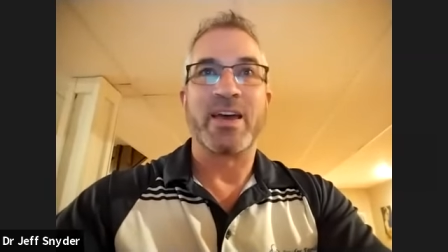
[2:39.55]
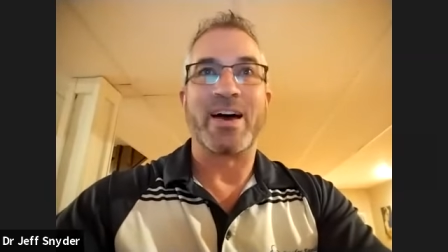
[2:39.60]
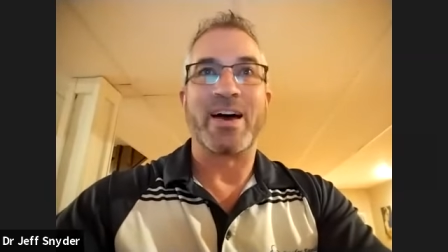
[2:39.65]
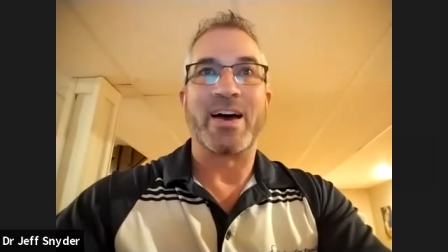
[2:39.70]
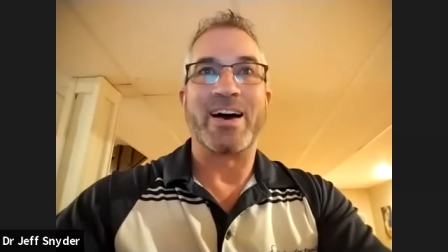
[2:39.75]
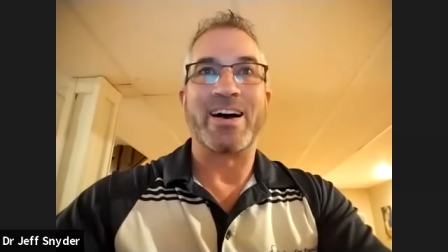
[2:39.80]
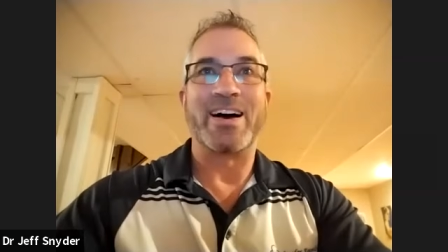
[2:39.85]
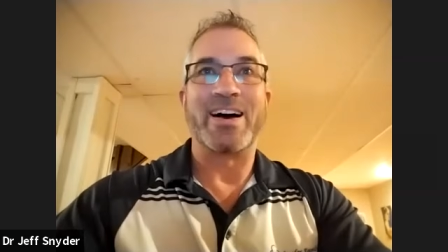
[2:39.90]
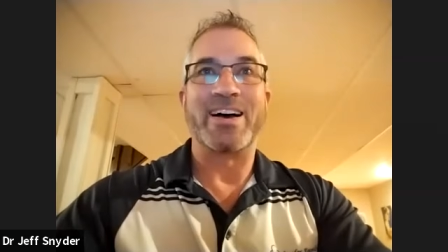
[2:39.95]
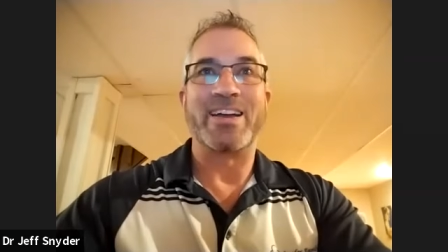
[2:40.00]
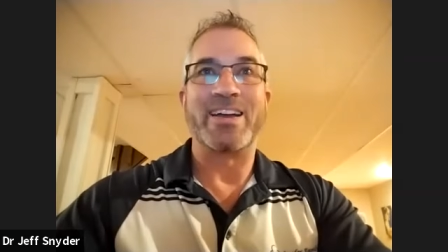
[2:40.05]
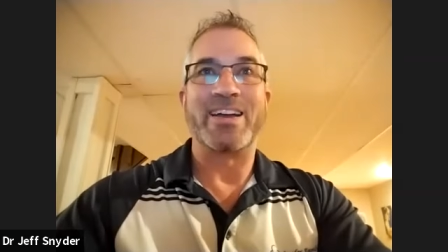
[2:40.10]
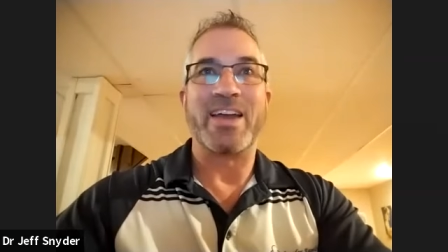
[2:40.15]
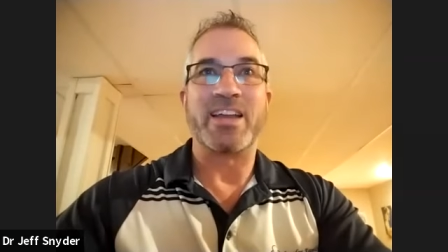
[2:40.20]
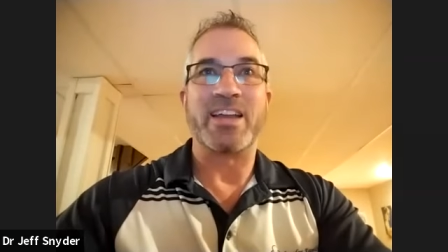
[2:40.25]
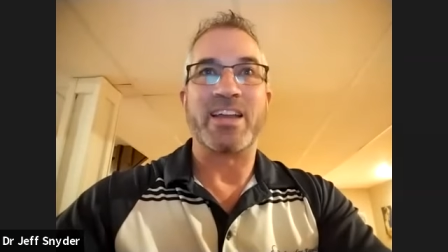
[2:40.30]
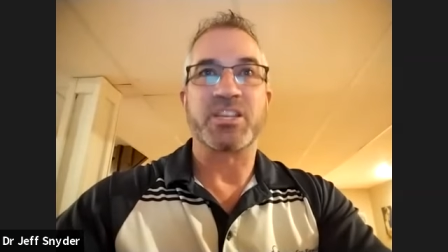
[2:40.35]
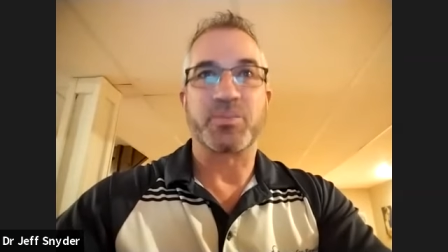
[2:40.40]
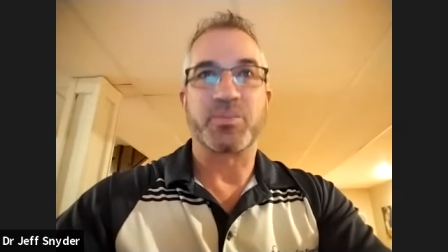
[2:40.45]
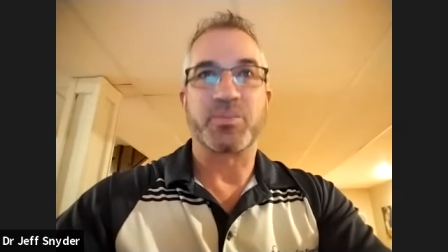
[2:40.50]
uh,
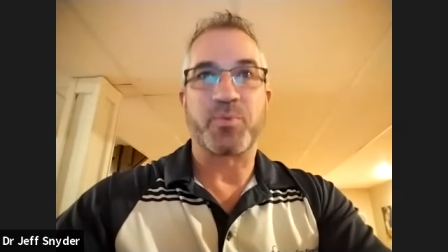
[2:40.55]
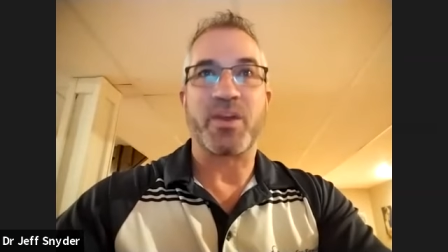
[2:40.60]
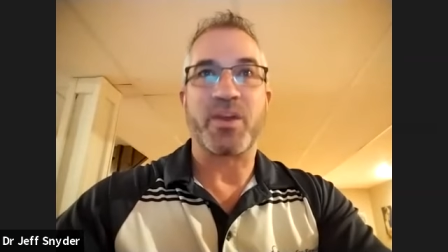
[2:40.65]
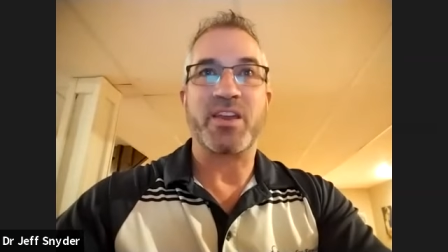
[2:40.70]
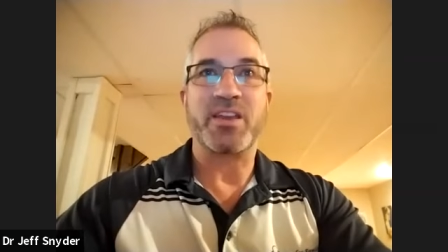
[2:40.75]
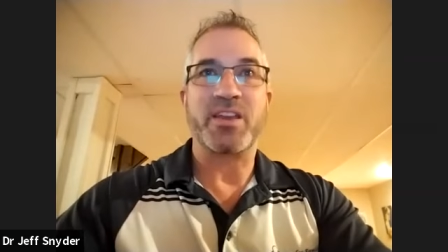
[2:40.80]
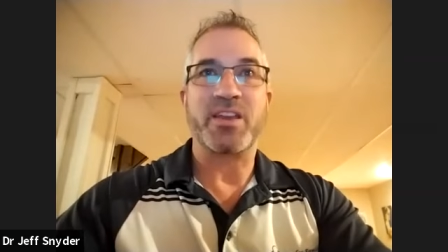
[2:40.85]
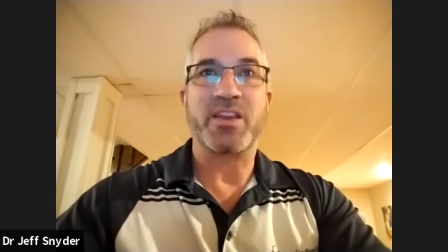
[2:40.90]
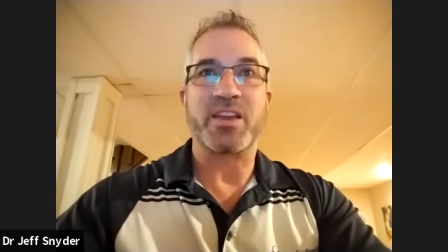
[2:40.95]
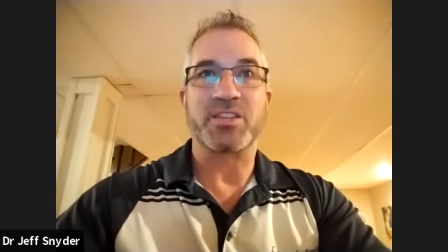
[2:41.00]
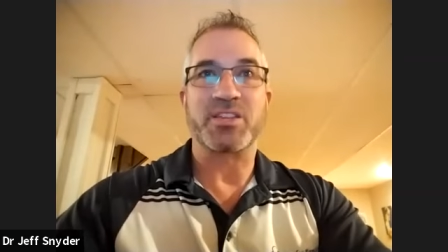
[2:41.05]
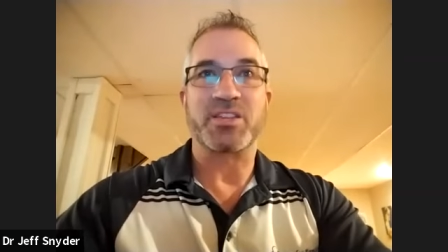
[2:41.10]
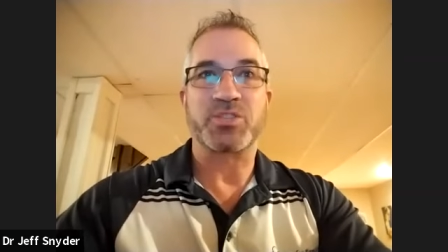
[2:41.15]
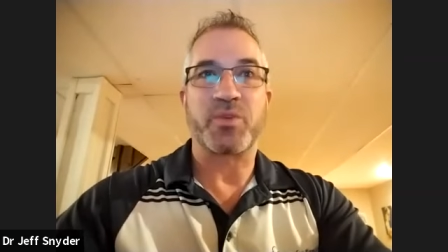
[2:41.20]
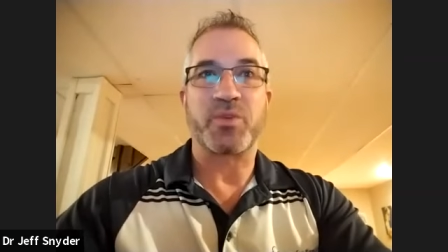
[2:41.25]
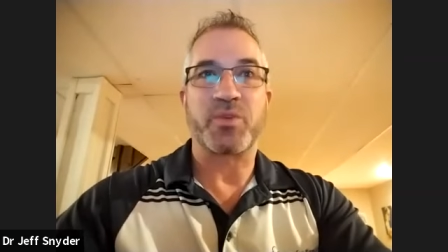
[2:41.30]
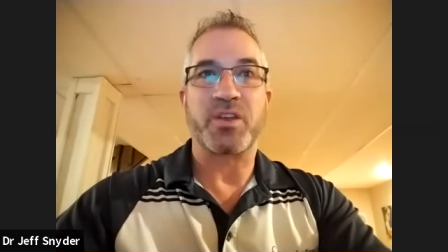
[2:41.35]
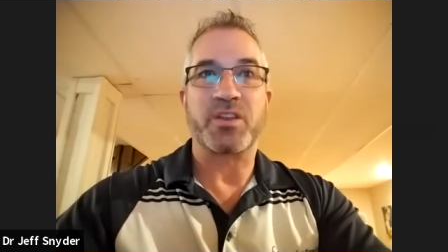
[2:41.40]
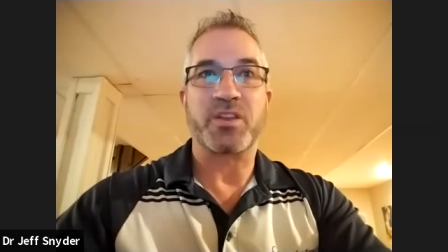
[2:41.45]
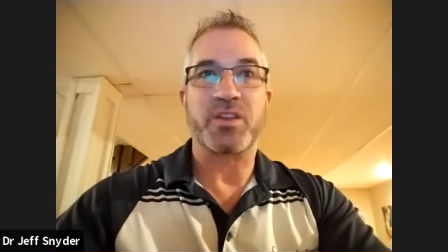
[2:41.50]
and a sprain and a
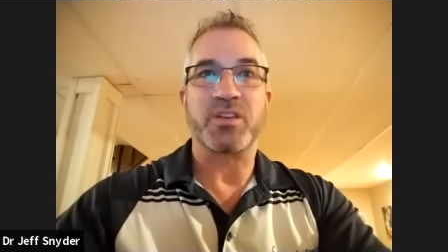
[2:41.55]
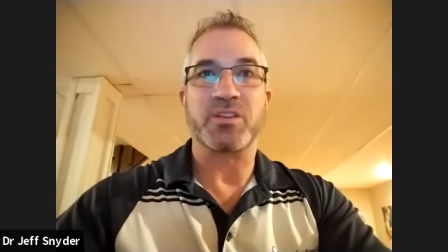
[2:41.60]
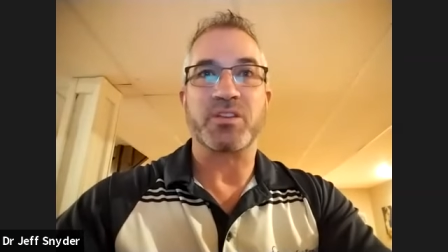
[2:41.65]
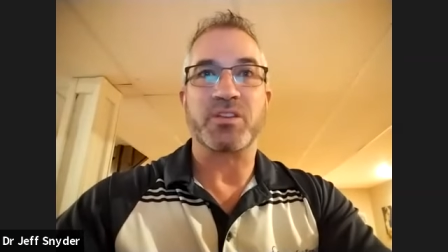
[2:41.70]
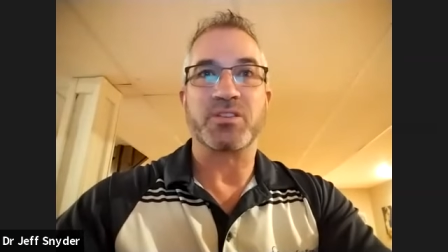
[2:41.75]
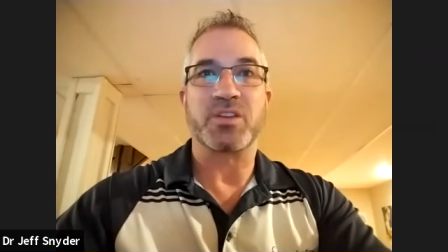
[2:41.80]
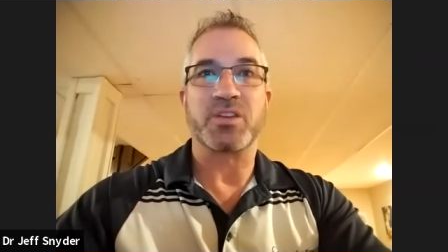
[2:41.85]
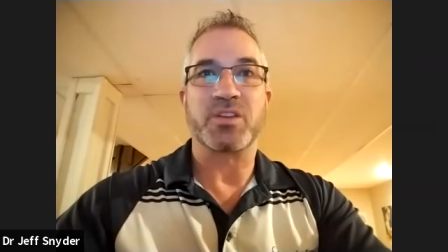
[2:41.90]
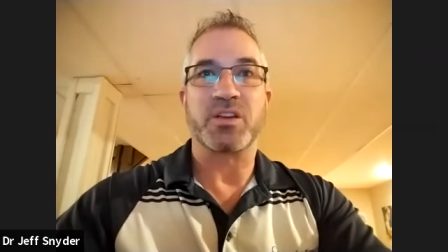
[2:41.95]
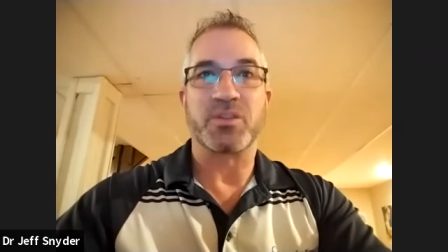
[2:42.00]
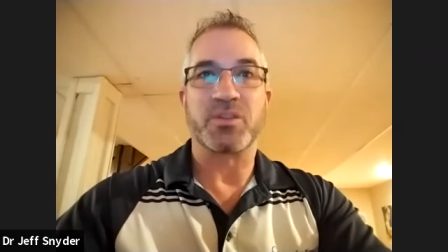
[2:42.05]
strain is uh,